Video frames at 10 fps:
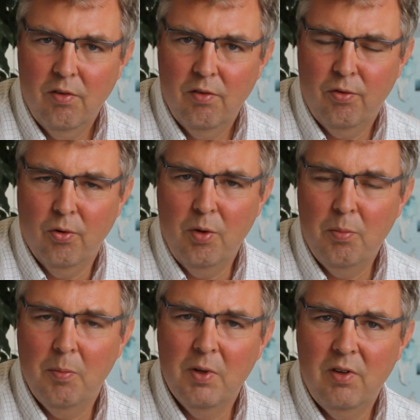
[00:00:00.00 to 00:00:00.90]
for
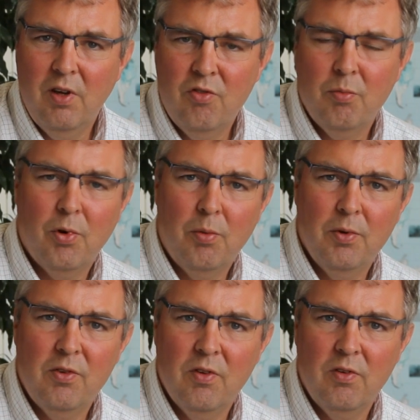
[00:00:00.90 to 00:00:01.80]
implementation
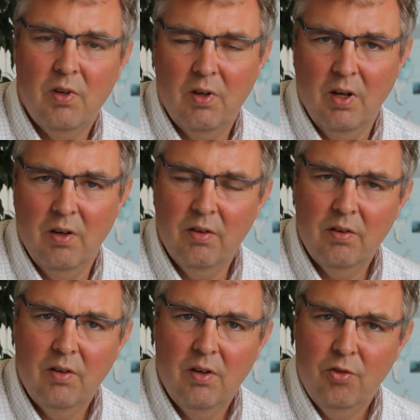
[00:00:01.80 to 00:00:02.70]
purposes and
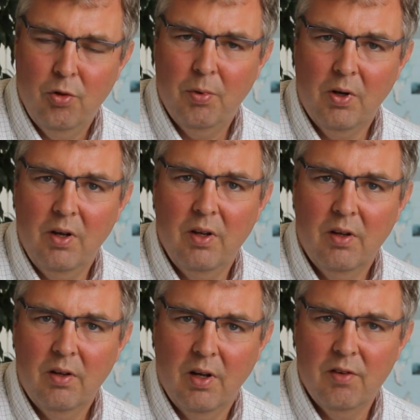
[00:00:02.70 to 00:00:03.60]
typically
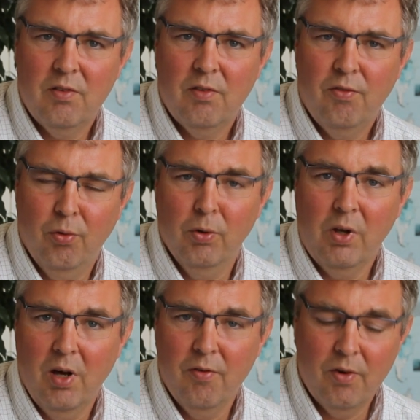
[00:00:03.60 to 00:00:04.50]
has full
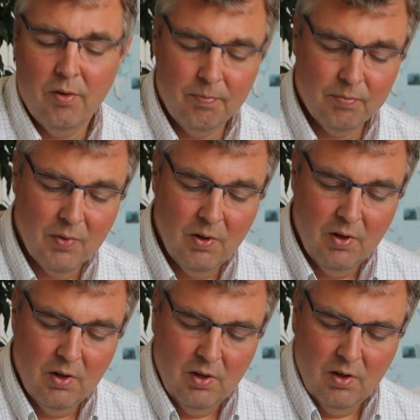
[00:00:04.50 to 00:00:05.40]
cover.
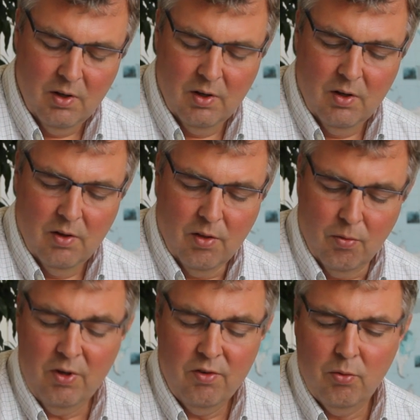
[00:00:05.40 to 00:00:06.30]
The
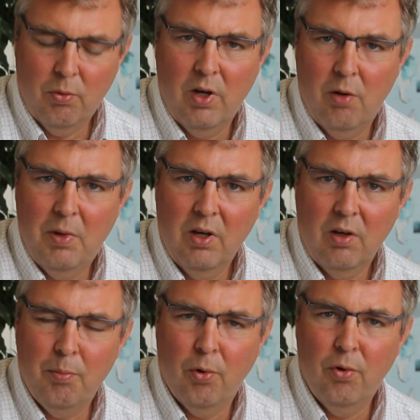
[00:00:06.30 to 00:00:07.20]
reason why I make
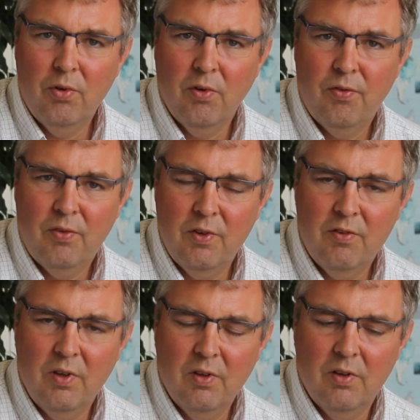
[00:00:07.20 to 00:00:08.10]
a point of
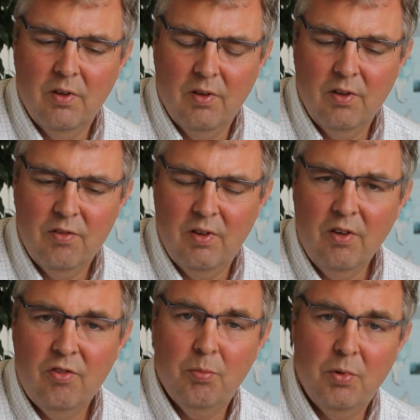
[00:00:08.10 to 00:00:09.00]
the
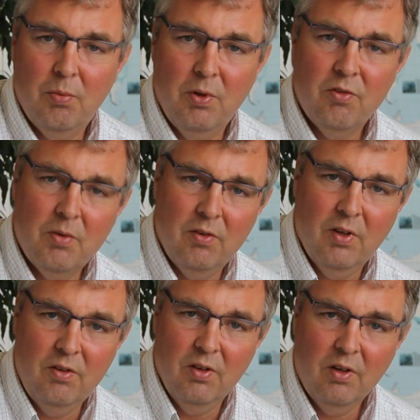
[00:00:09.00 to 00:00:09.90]
distinction between
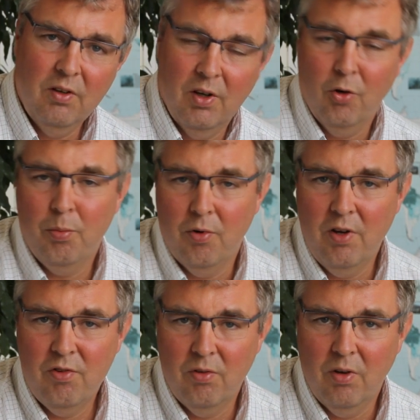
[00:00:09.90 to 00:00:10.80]
strategic and
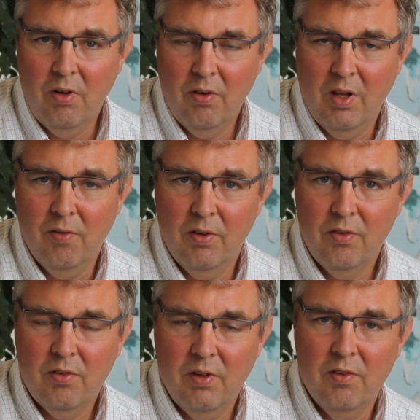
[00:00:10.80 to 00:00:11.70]
operational
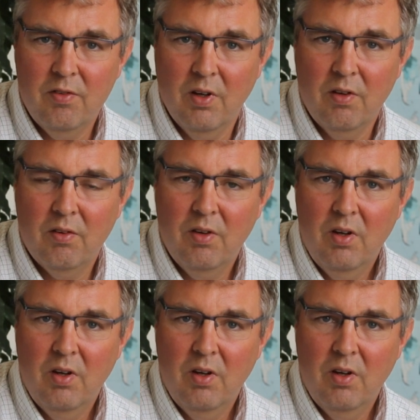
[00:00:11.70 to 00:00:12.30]
levels is that